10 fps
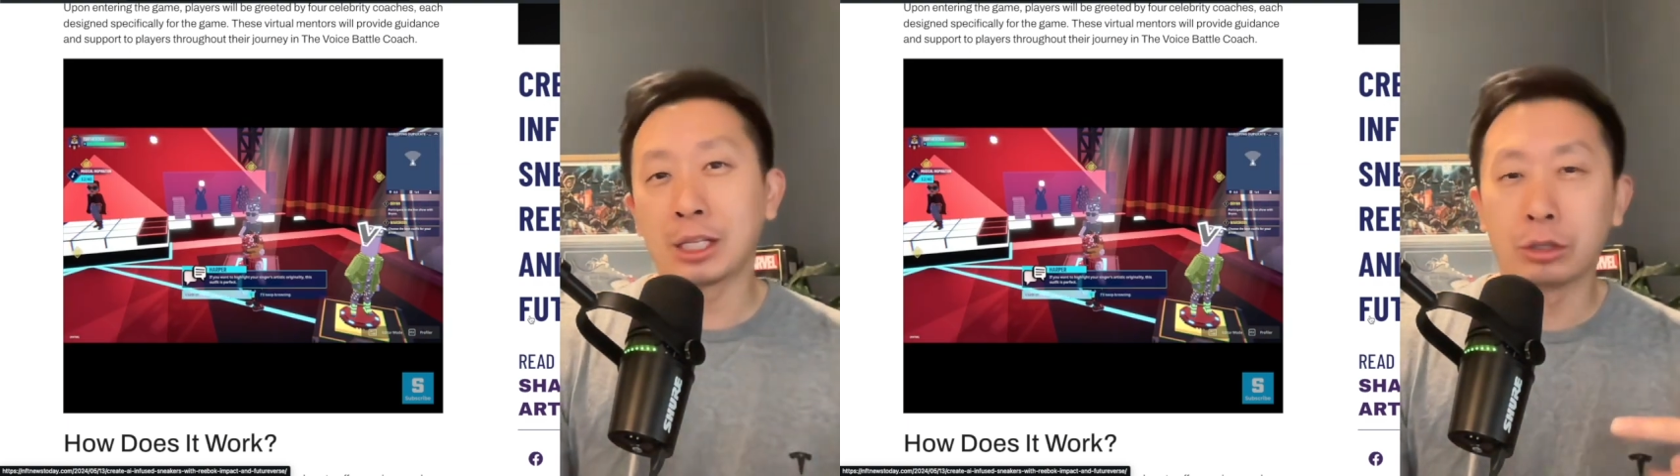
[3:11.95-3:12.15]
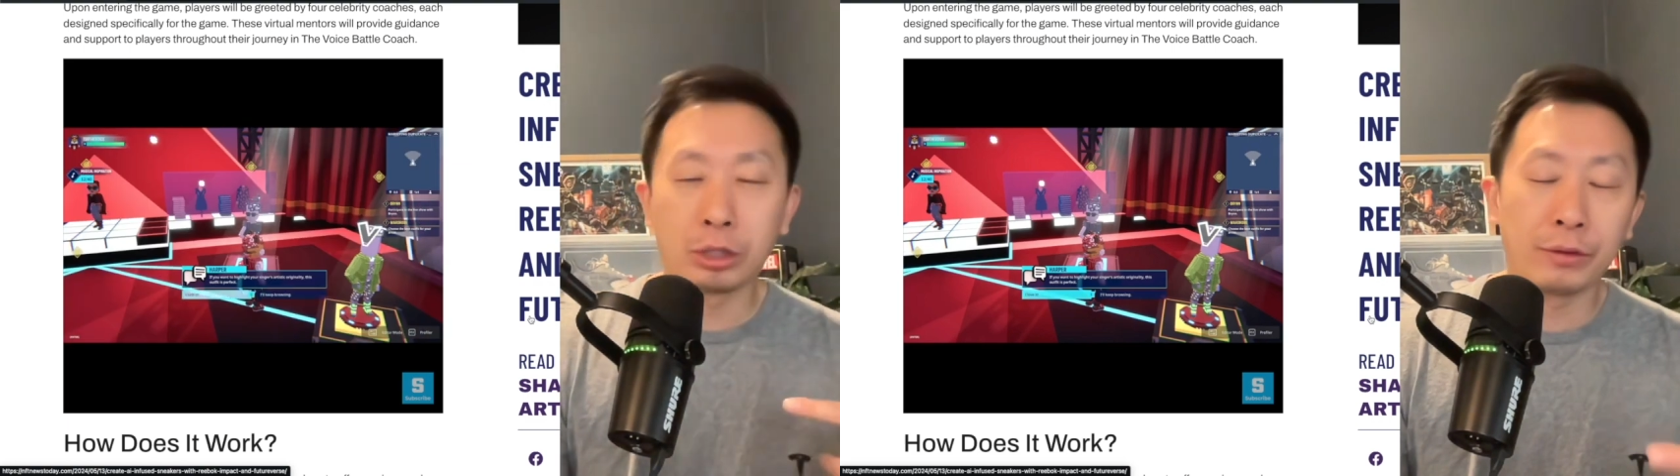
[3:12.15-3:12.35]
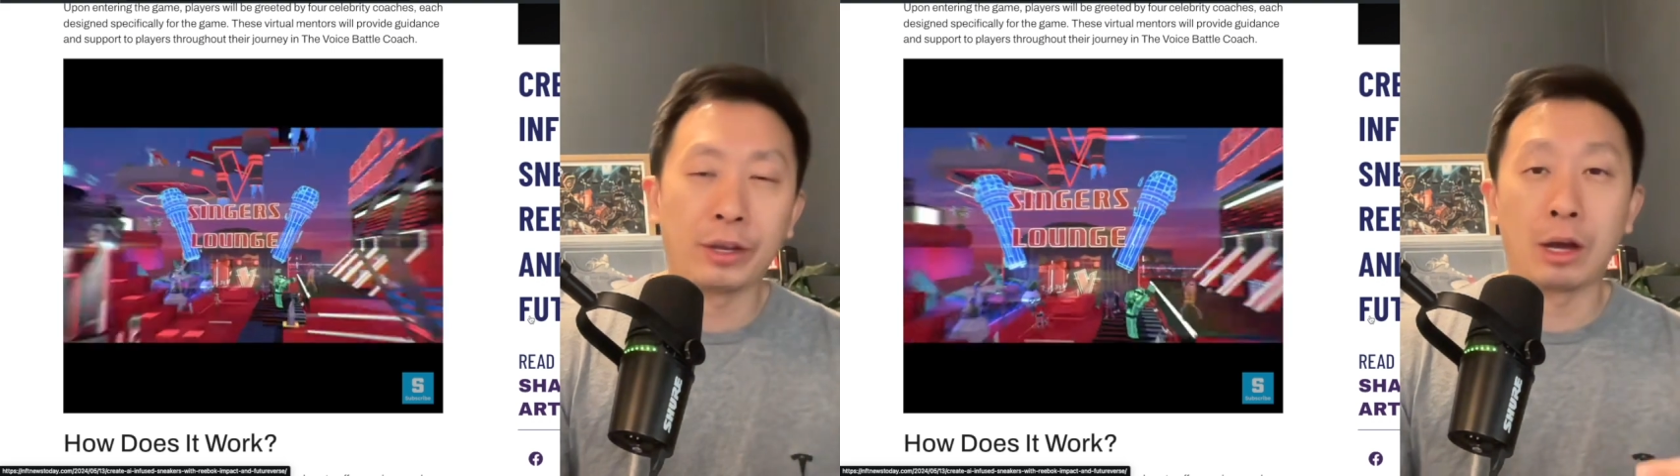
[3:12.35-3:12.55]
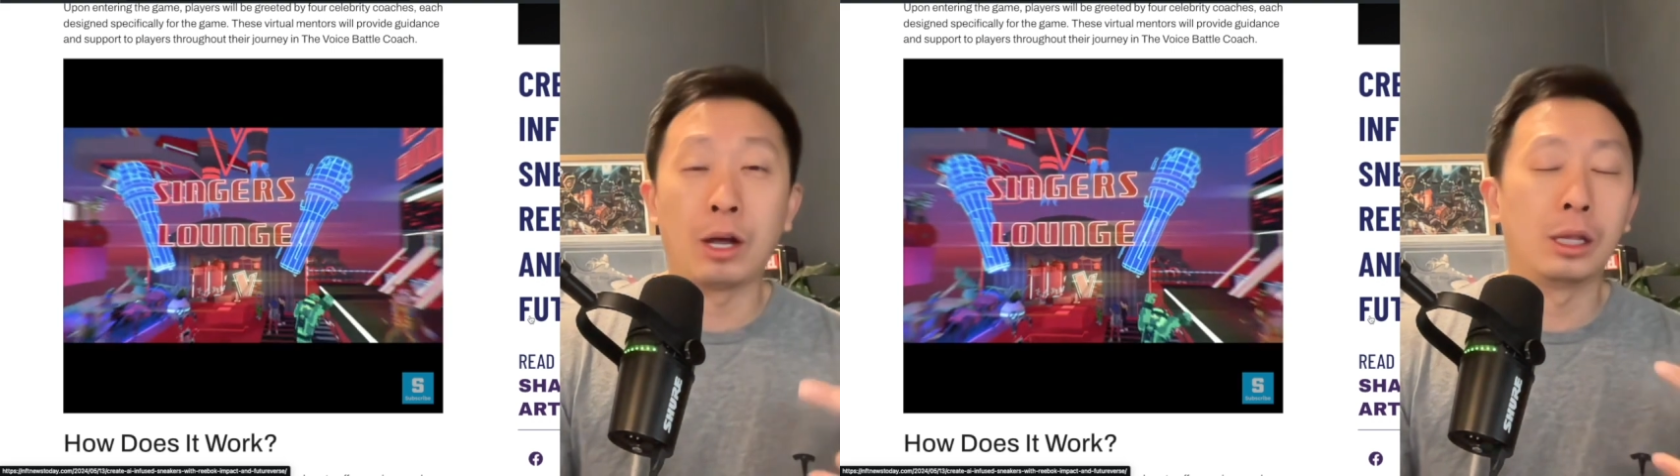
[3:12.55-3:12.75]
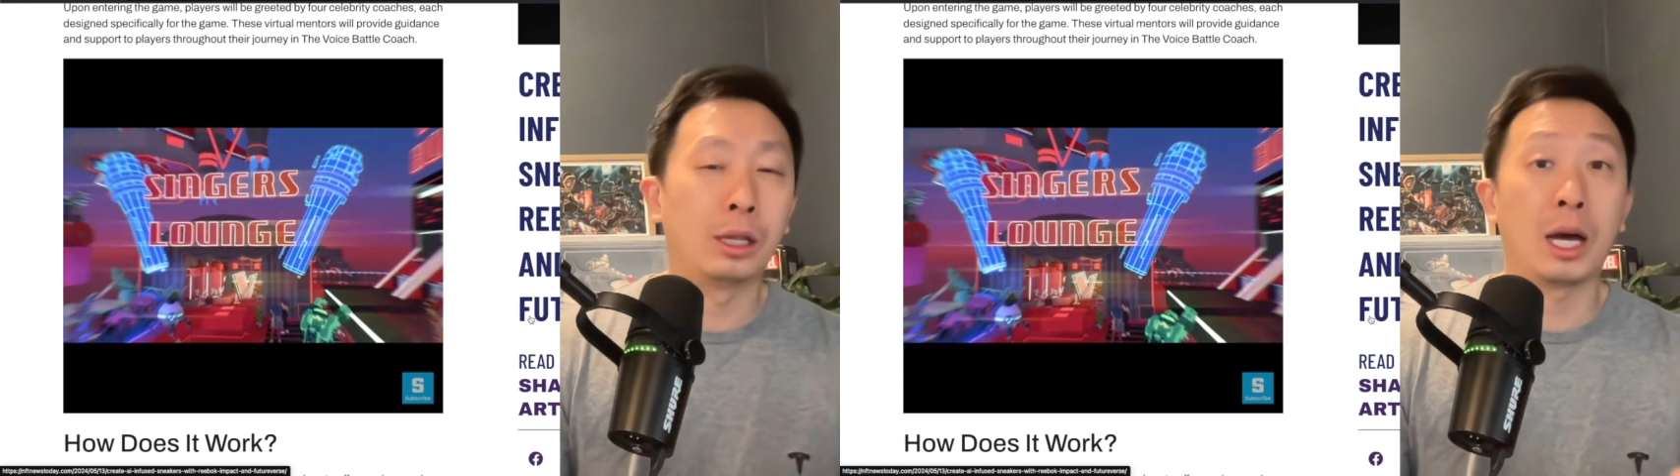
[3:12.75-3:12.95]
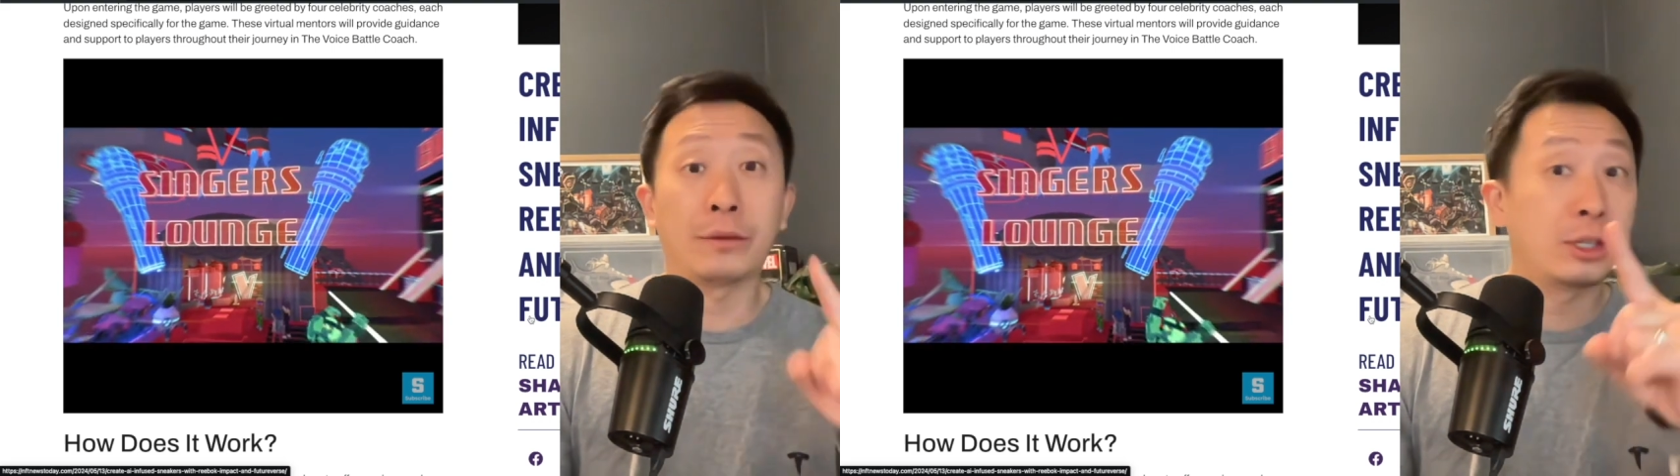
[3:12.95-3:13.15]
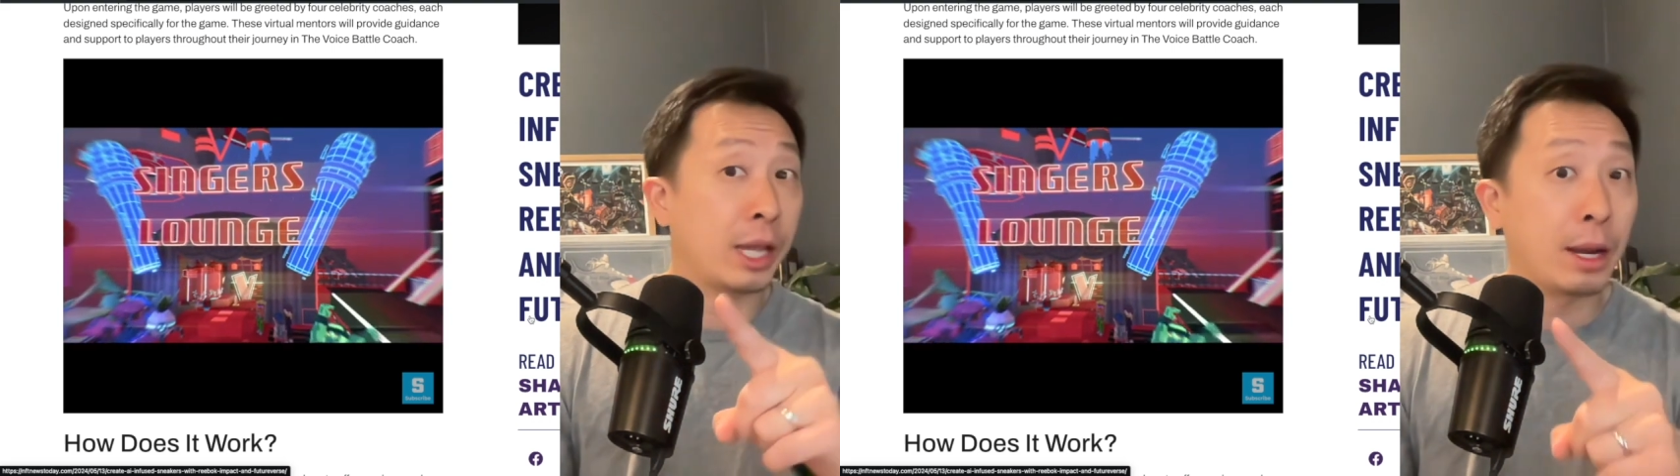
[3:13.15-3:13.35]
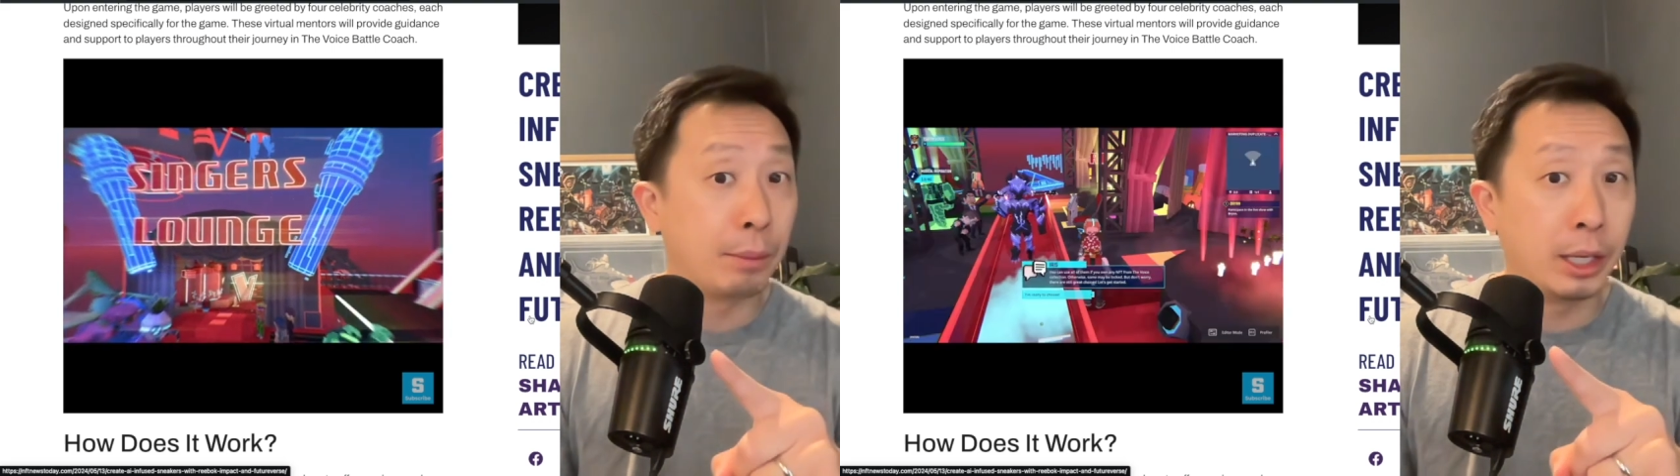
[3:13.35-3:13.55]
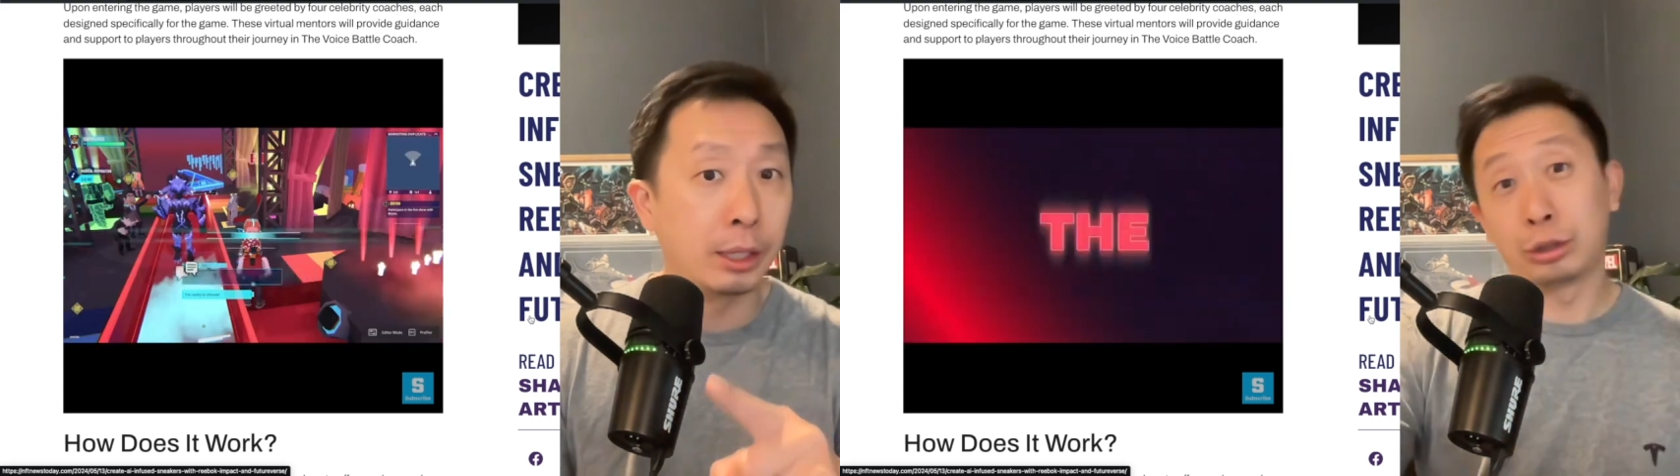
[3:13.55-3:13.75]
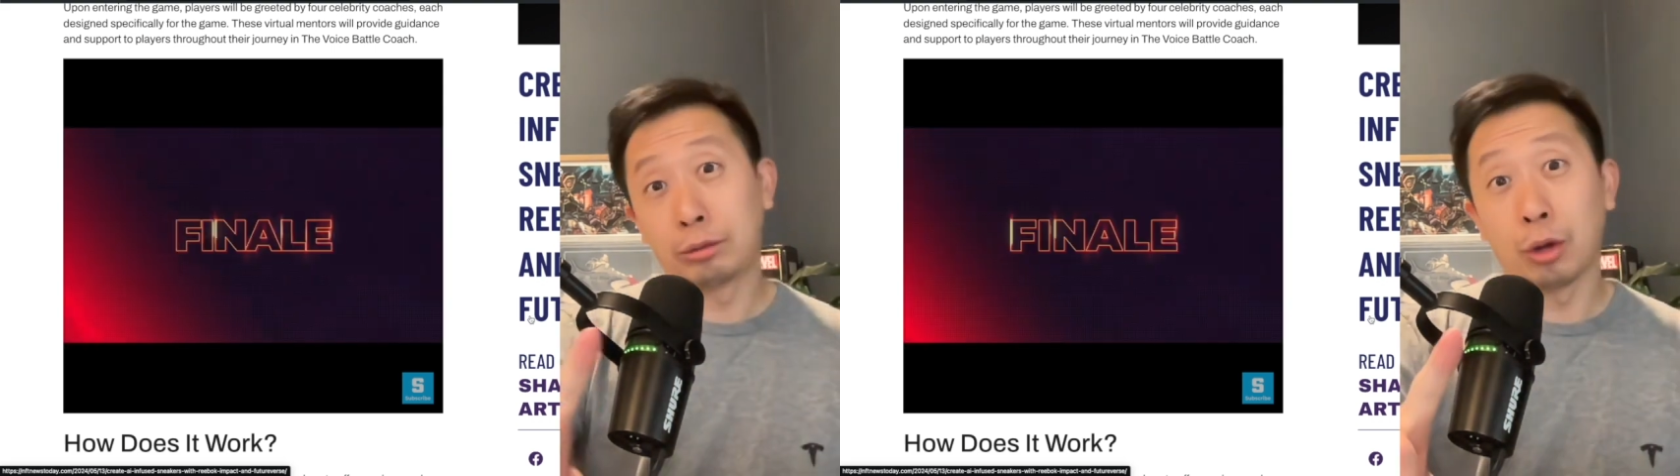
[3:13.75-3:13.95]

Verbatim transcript: and they're giving out a lot of sand money.